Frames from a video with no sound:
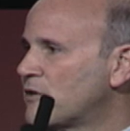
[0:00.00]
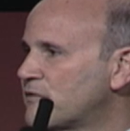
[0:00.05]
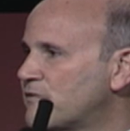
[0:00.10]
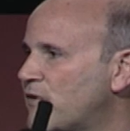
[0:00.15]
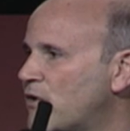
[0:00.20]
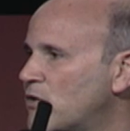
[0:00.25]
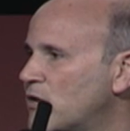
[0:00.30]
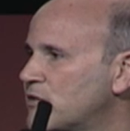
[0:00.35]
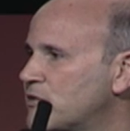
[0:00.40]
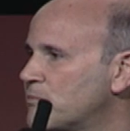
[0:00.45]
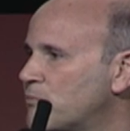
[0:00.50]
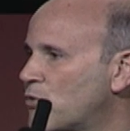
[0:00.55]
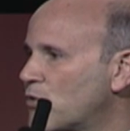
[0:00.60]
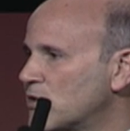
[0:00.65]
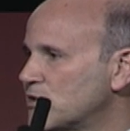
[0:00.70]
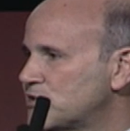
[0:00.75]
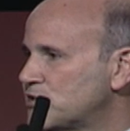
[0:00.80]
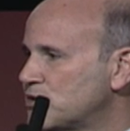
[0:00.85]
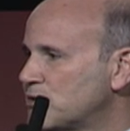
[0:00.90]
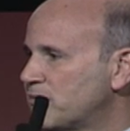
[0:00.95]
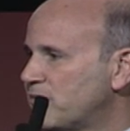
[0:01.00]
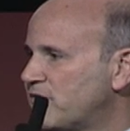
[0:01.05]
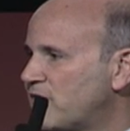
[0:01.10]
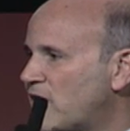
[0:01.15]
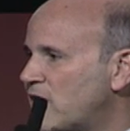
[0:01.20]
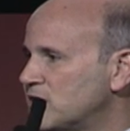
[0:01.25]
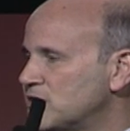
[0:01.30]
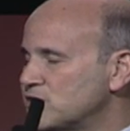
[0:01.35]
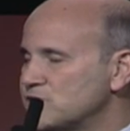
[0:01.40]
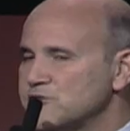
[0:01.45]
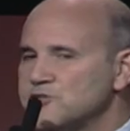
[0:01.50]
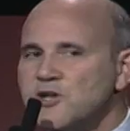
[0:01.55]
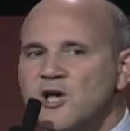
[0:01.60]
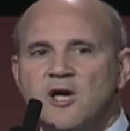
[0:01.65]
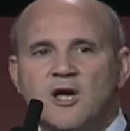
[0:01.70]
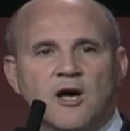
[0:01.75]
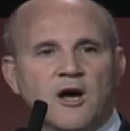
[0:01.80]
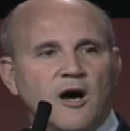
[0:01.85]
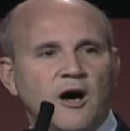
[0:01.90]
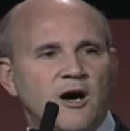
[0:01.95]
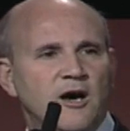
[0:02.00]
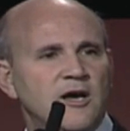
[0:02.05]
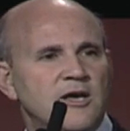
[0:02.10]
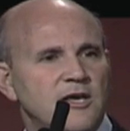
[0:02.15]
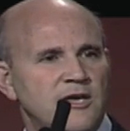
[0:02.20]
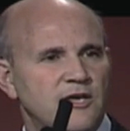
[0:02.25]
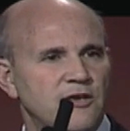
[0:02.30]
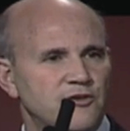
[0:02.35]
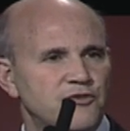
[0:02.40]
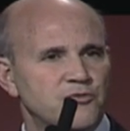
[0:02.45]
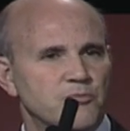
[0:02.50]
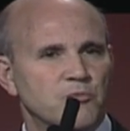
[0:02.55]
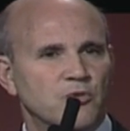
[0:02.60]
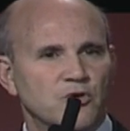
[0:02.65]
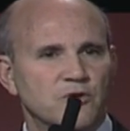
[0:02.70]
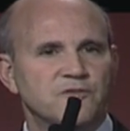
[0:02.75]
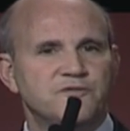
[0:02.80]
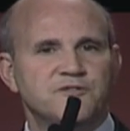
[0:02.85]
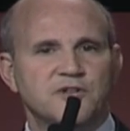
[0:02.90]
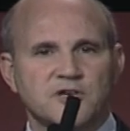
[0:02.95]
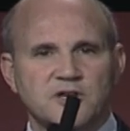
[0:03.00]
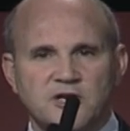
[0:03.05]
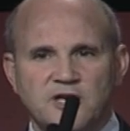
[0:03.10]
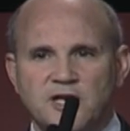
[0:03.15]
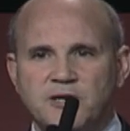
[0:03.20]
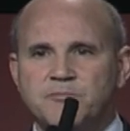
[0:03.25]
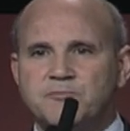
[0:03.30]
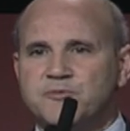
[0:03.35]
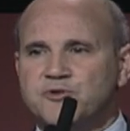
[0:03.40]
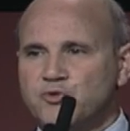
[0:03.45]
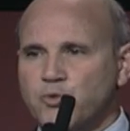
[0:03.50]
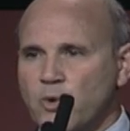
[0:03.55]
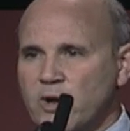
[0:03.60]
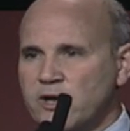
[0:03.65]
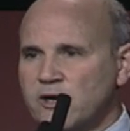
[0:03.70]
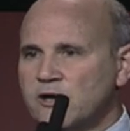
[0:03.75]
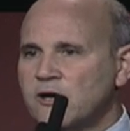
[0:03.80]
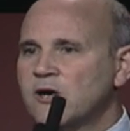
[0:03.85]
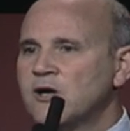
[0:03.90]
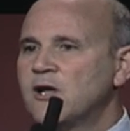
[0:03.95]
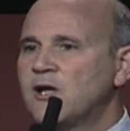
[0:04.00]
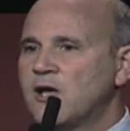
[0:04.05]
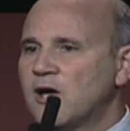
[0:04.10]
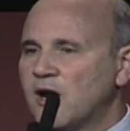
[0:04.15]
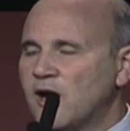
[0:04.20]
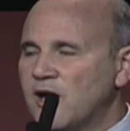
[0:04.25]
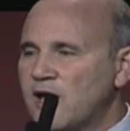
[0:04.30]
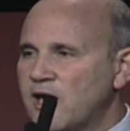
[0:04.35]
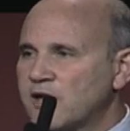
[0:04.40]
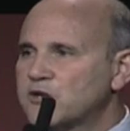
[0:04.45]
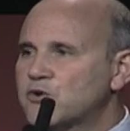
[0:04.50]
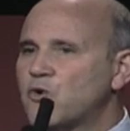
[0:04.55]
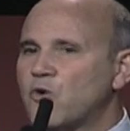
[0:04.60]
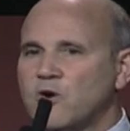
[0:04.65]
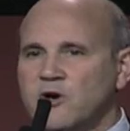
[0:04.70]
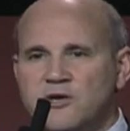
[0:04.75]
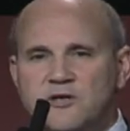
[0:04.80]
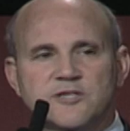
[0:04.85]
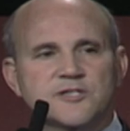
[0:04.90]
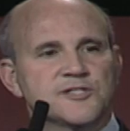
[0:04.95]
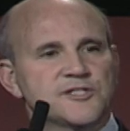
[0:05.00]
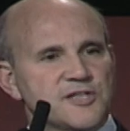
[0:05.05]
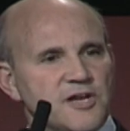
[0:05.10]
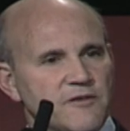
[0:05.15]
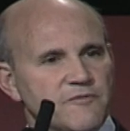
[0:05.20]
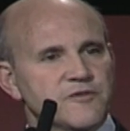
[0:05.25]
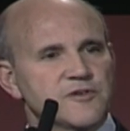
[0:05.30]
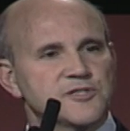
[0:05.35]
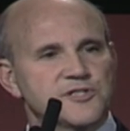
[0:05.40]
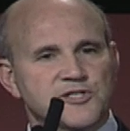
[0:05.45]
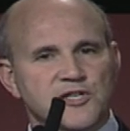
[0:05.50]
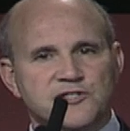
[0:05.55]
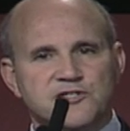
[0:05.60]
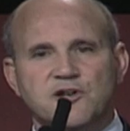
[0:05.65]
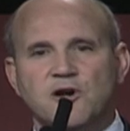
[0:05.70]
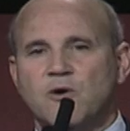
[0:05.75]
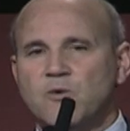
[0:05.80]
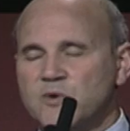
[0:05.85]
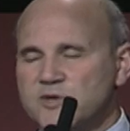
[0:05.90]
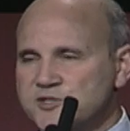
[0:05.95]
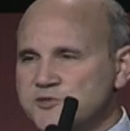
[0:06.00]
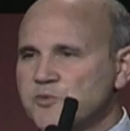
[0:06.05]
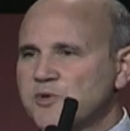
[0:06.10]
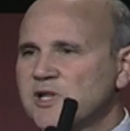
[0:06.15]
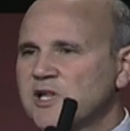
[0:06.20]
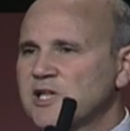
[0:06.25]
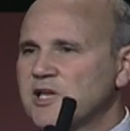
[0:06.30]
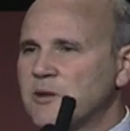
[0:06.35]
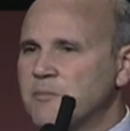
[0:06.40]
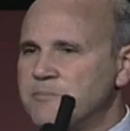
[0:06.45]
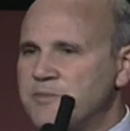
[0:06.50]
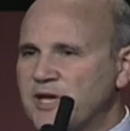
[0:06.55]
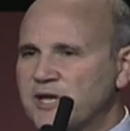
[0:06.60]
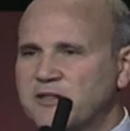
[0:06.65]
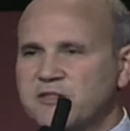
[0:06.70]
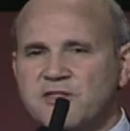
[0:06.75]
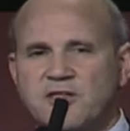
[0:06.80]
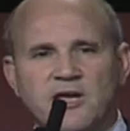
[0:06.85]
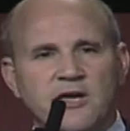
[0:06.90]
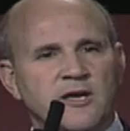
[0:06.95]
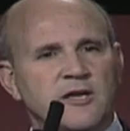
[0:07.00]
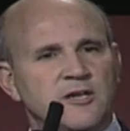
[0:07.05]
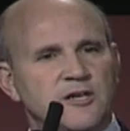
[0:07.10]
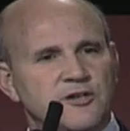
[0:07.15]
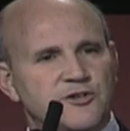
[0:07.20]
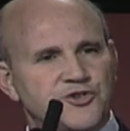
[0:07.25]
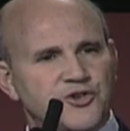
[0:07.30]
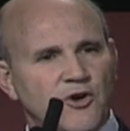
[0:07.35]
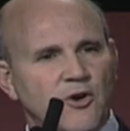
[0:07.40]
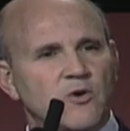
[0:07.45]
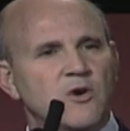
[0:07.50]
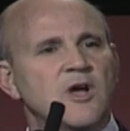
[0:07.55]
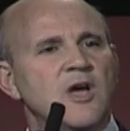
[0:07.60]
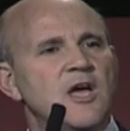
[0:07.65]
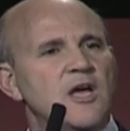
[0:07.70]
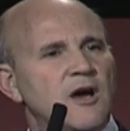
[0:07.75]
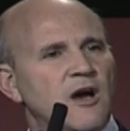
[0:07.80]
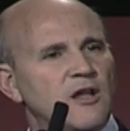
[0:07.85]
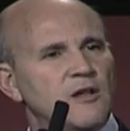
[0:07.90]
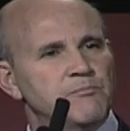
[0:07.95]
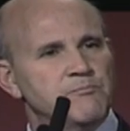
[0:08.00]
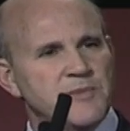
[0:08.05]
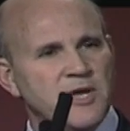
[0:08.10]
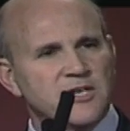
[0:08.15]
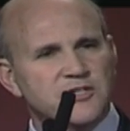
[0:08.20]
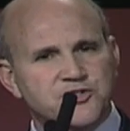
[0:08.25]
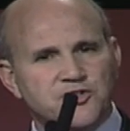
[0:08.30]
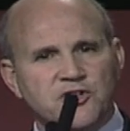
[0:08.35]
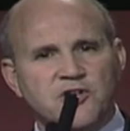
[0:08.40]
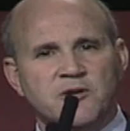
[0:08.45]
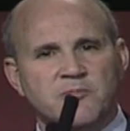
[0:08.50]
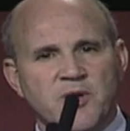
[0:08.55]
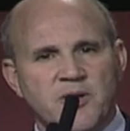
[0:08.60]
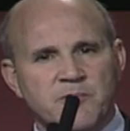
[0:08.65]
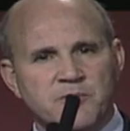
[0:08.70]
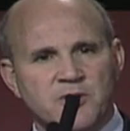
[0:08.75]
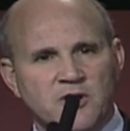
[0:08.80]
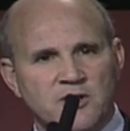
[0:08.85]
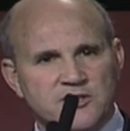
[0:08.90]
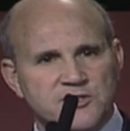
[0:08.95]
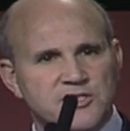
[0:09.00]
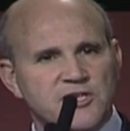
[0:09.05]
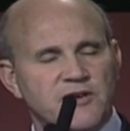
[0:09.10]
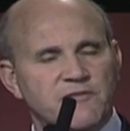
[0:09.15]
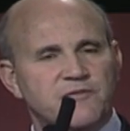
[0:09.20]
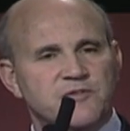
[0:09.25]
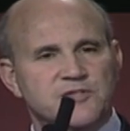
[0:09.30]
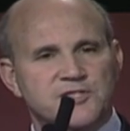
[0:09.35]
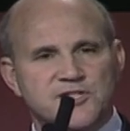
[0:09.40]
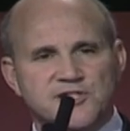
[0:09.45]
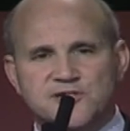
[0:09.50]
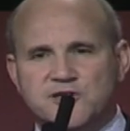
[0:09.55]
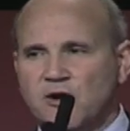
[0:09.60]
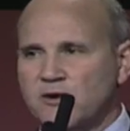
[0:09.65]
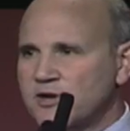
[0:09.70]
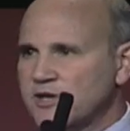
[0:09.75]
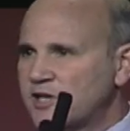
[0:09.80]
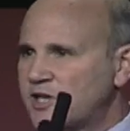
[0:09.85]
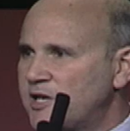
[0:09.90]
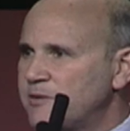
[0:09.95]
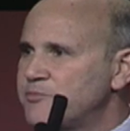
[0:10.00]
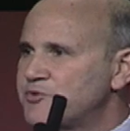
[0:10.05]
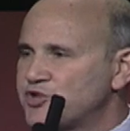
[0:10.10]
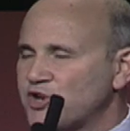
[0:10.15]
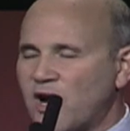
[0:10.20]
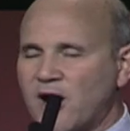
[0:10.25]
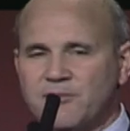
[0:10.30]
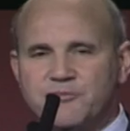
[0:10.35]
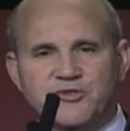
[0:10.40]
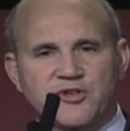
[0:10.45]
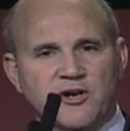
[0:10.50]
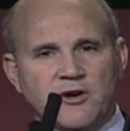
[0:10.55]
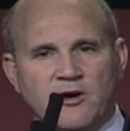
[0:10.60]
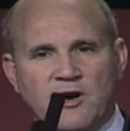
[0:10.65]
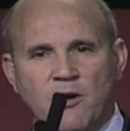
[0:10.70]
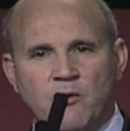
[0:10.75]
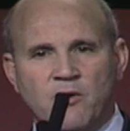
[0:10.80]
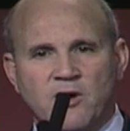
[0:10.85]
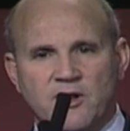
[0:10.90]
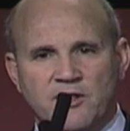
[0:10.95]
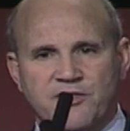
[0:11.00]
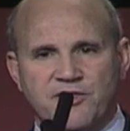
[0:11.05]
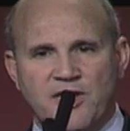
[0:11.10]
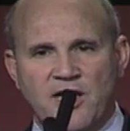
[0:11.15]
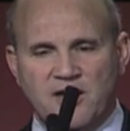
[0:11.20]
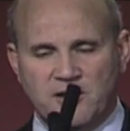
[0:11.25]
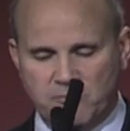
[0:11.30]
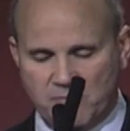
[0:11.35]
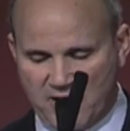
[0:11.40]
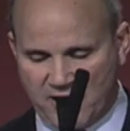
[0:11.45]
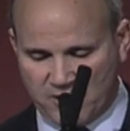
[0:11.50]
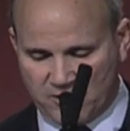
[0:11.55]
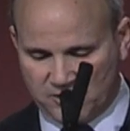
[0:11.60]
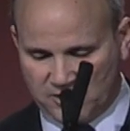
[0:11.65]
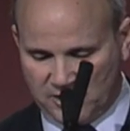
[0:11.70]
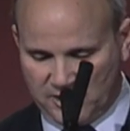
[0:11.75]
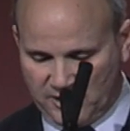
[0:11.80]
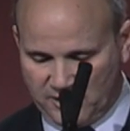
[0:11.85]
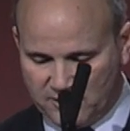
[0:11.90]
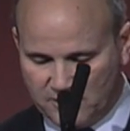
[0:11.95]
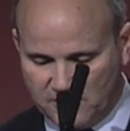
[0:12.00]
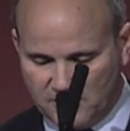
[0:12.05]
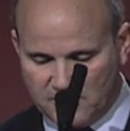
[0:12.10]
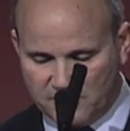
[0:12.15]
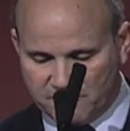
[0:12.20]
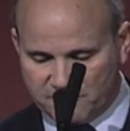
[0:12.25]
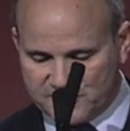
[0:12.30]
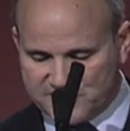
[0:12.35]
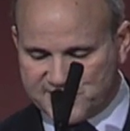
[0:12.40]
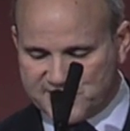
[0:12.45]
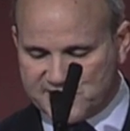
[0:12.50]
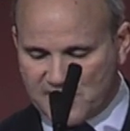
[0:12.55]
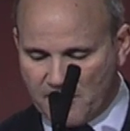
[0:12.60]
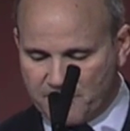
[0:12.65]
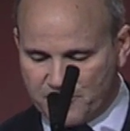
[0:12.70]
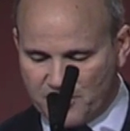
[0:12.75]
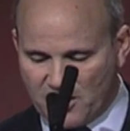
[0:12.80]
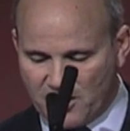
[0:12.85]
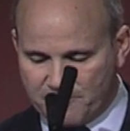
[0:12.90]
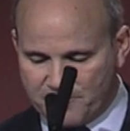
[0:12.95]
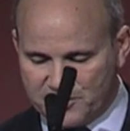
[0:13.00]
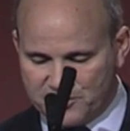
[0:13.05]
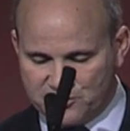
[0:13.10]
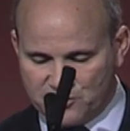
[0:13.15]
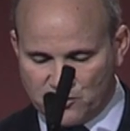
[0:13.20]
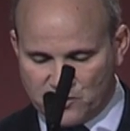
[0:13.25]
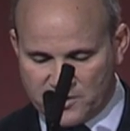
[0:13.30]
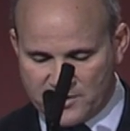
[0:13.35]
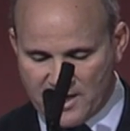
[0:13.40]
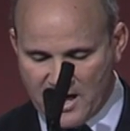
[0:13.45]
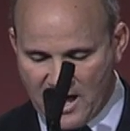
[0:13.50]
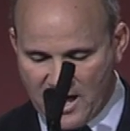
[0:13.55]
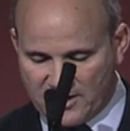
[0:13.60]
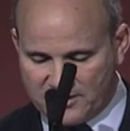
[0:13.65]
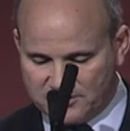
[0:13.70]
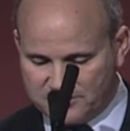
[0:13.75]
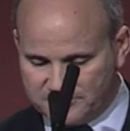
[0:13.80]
vote at the Board of Supervisors, his move to keep Twitter headquartered in San Francisco was really a big thing, and it showed a major commitment on San Francisco to keep jobs here, and I want to thank Mayor Lee for stepping up and doing that.